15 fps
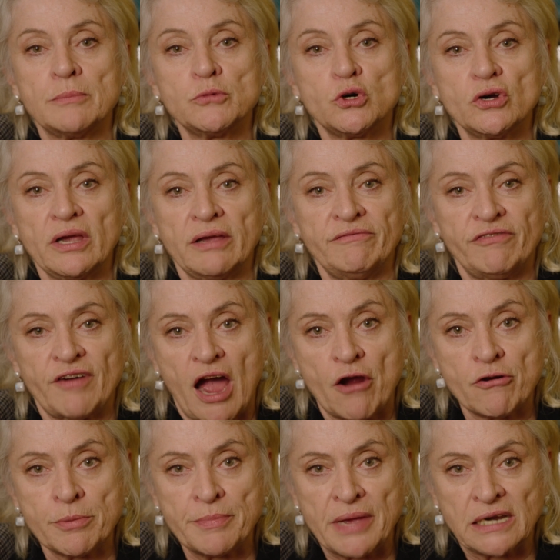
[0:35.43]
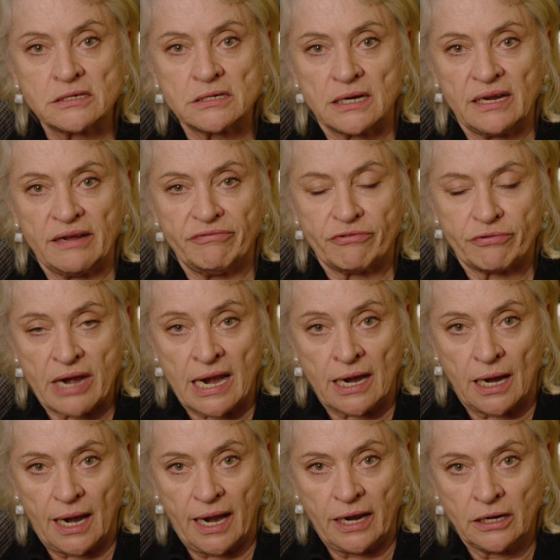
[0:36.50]
a more environmentally
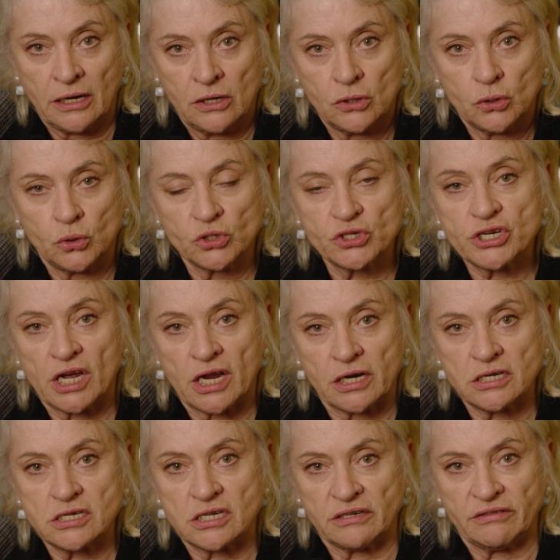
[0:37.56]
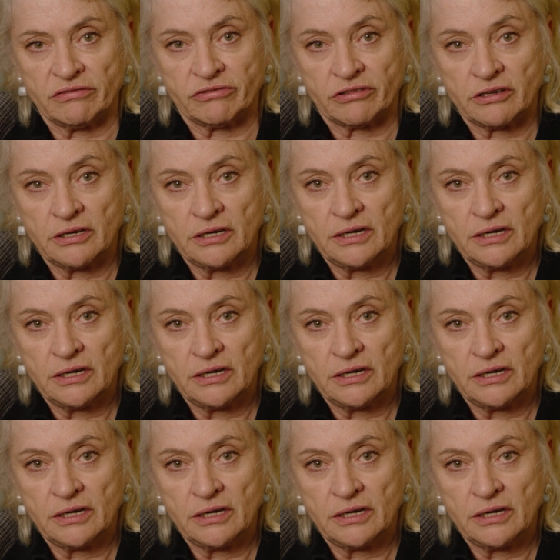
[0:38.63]
friendly alternative.